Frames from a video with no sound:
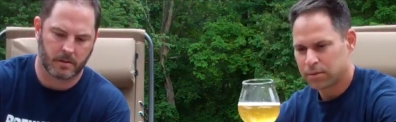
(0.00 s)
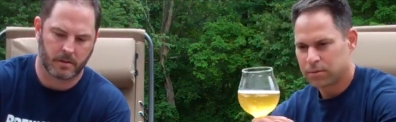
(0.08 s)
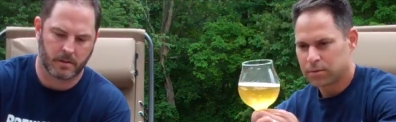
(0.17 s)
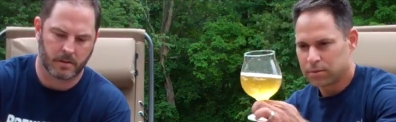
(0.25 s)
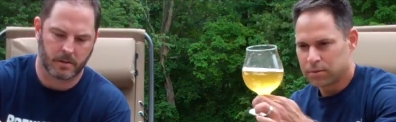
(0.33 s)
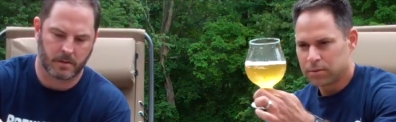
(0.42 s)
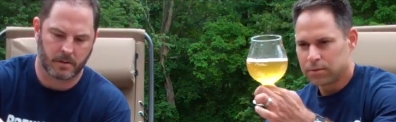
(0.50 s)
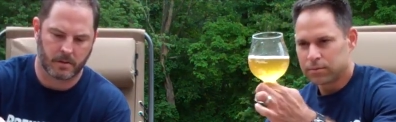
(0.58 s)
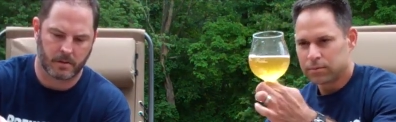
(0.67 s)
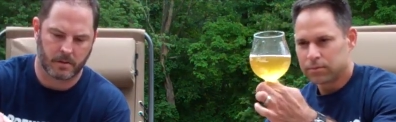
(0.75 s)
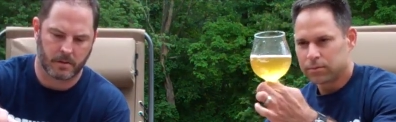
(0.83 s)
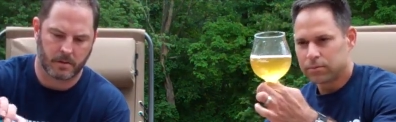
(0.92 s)

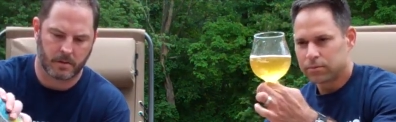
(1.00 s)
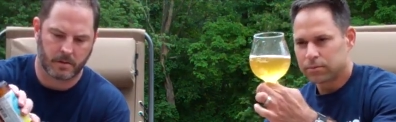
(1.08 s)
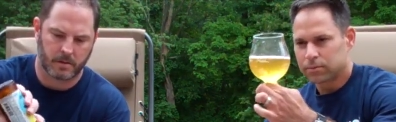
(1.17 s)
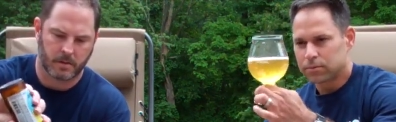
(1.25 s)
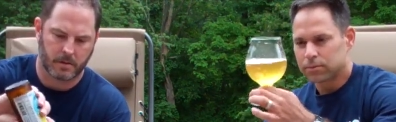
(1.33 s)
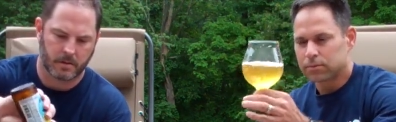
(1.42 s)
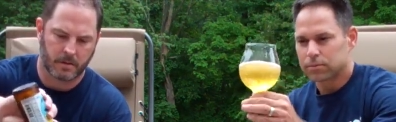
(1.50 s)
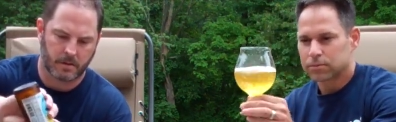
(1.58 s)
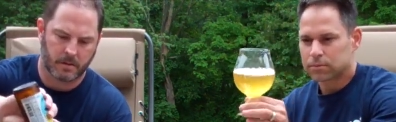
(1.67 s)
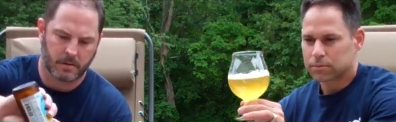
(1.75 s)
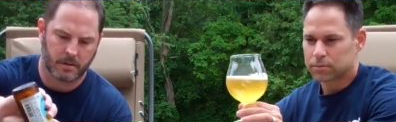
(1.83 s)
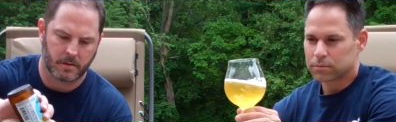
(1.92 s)

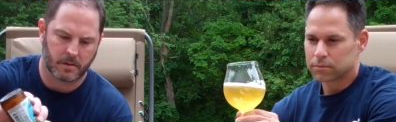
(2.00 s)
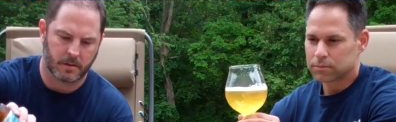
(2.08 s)
(no one is talking)